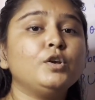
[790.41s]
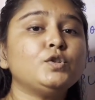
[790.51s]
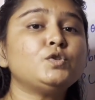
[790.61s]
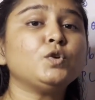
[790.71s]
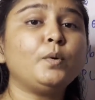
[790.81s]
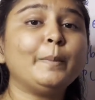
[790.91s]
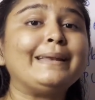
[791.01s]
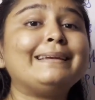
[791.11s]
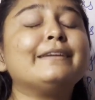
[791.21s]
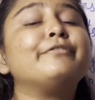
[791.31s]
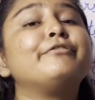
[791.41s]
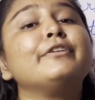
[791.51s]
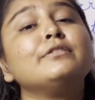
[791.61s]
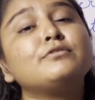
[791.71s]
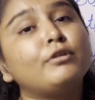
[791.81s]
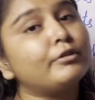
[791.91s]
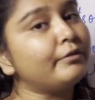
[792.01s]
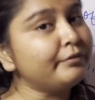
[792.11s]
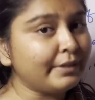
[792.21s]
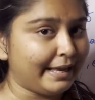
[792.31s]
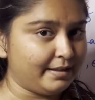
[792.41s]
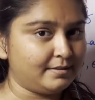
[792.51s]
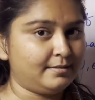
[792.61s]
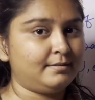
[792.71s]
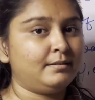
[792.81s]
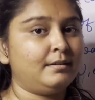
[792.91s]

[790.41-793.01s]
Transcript: so many different sort of things